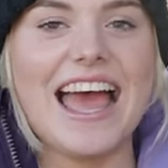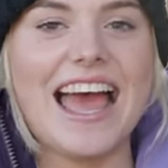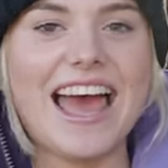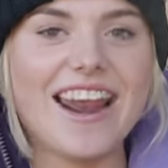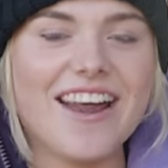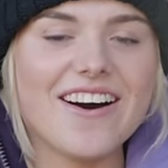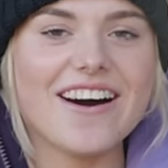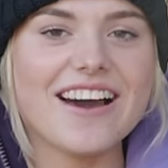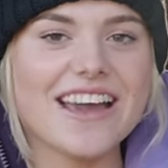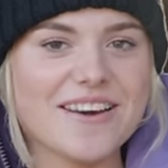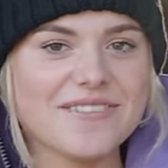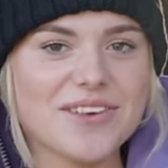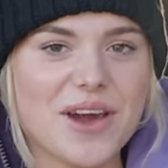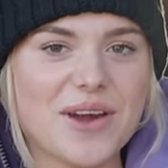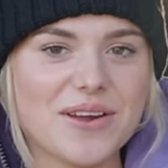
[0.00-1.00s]
And I
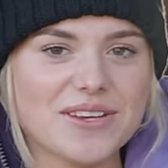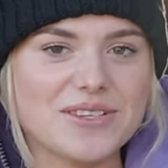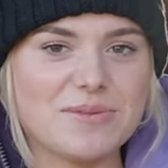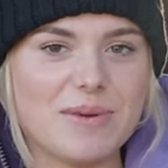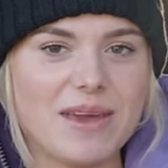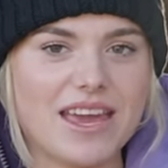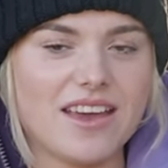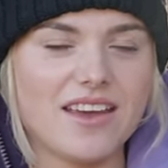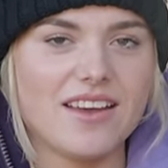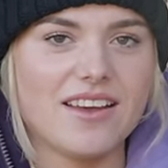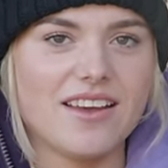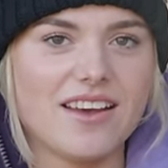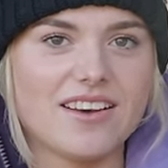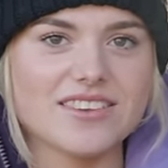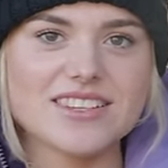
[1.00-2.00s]
am going to be,
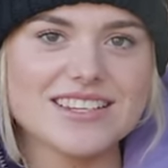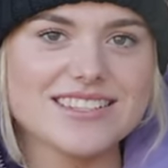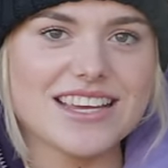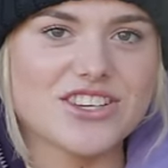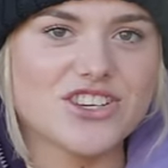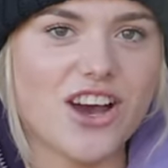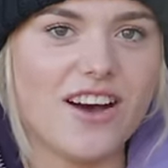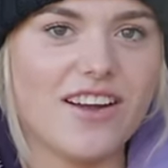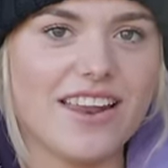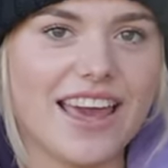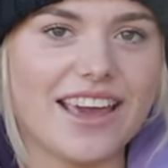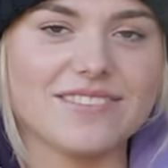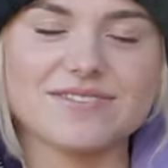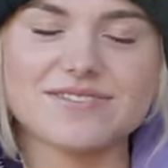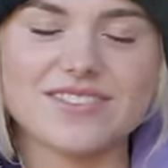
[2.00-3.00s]
I was going to say
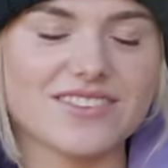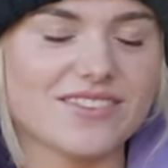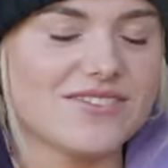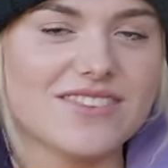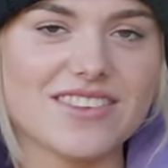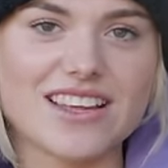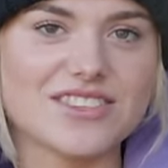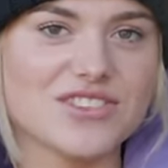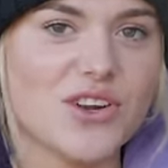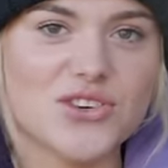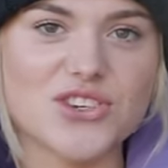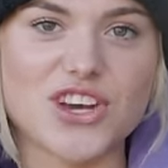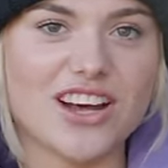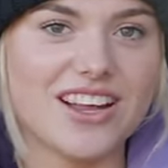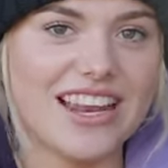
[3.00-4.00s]
Charlie. It's
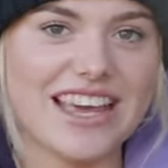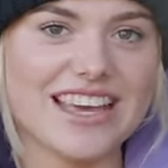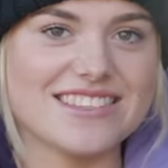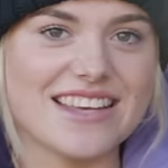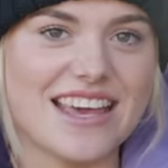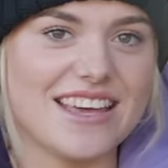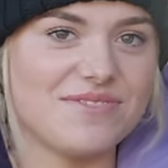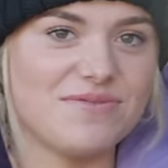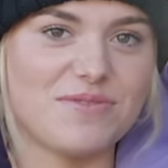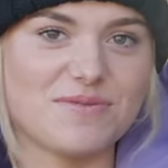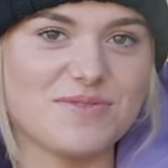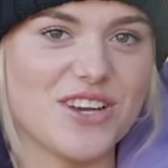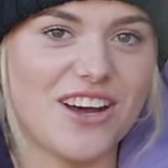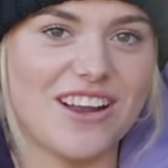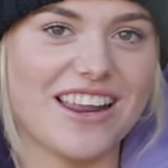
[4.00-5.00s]
not Charlie, is it?
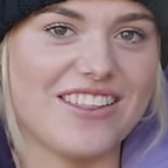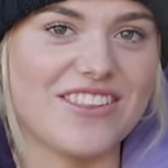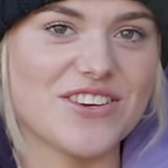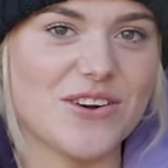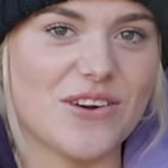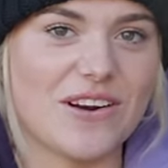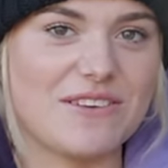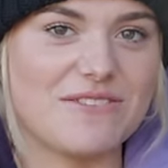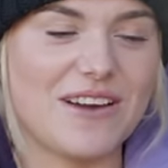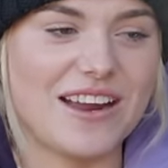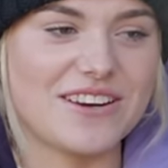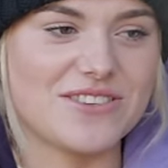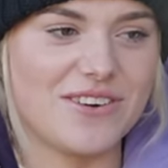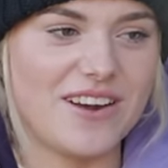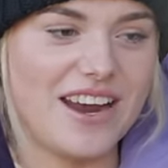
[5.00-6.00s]
From Charlie and the Chocolate
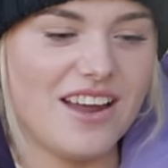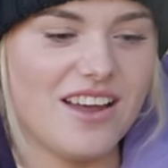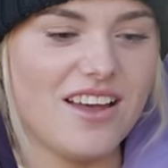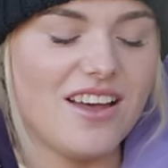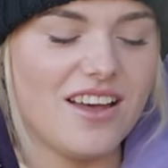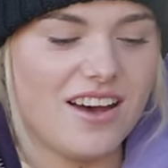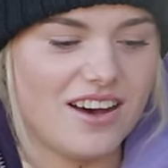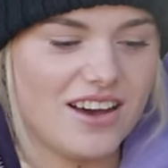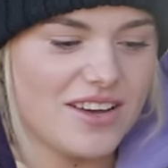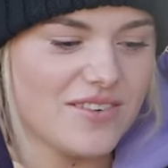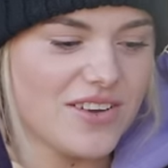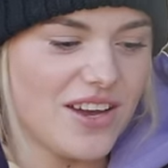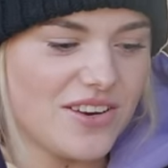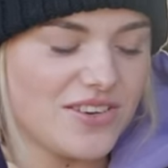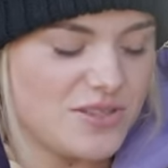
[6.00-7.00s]
Factory. I
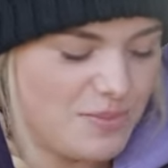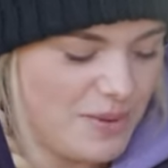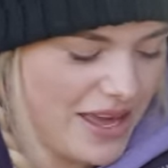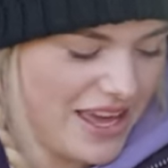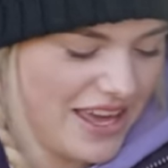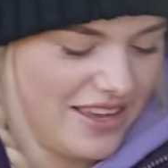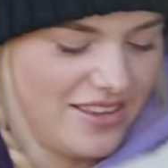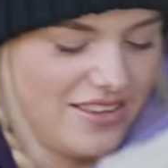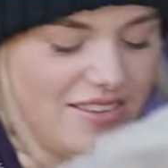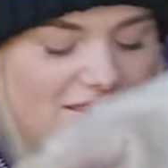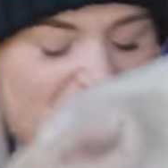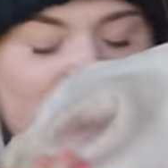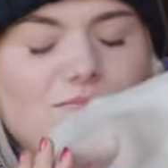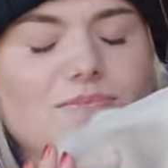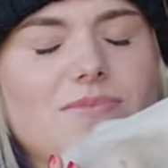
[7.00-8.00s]
am going to be
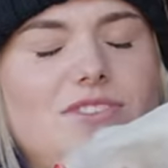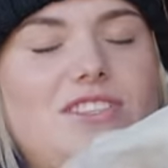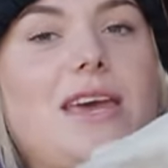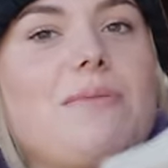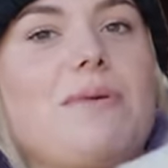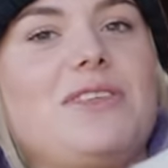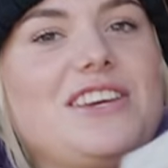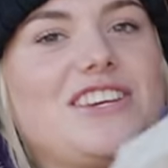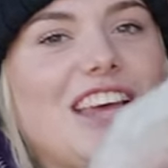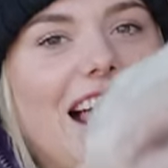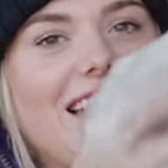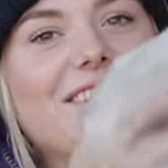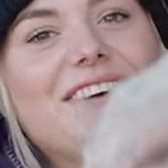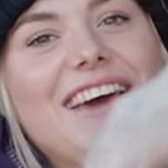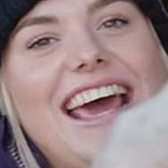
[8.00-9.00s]
Timothy
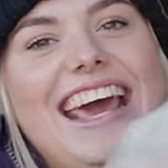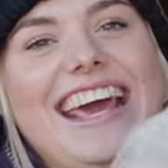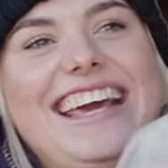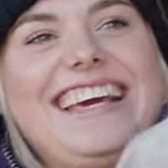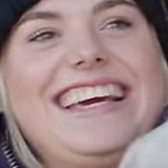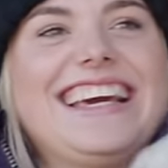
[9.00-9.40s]
Chalamet.